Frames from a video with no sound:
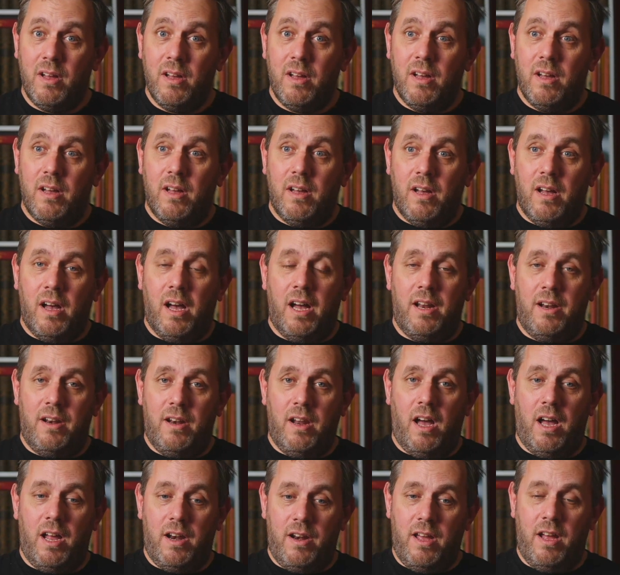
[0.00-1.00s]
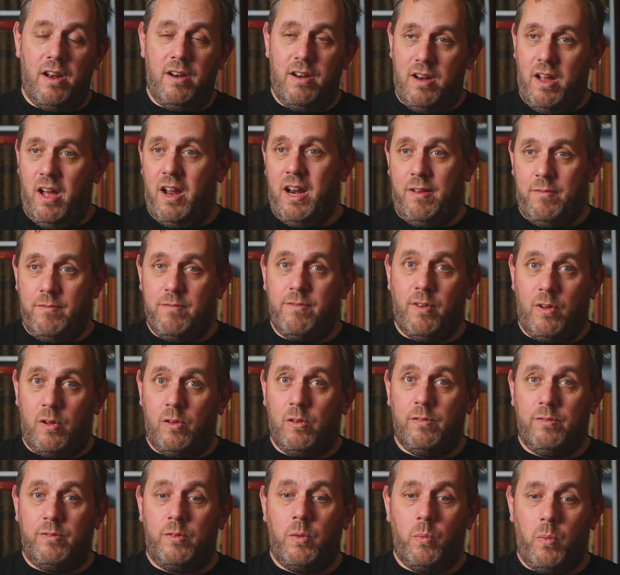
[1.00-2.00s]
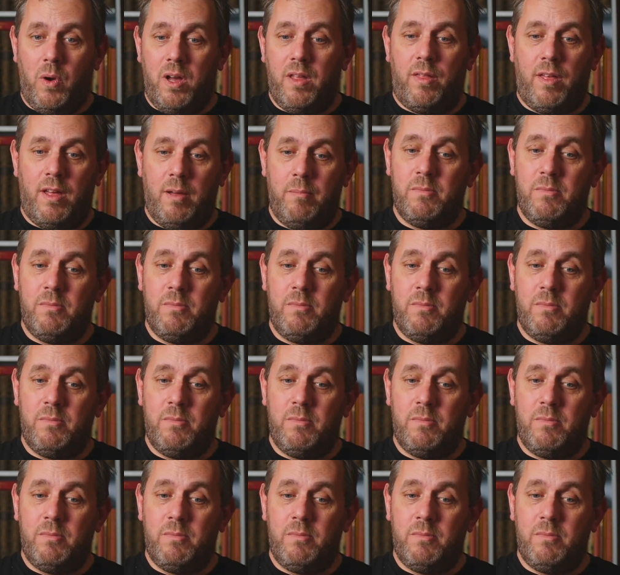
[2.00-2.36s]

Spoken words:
and involved with him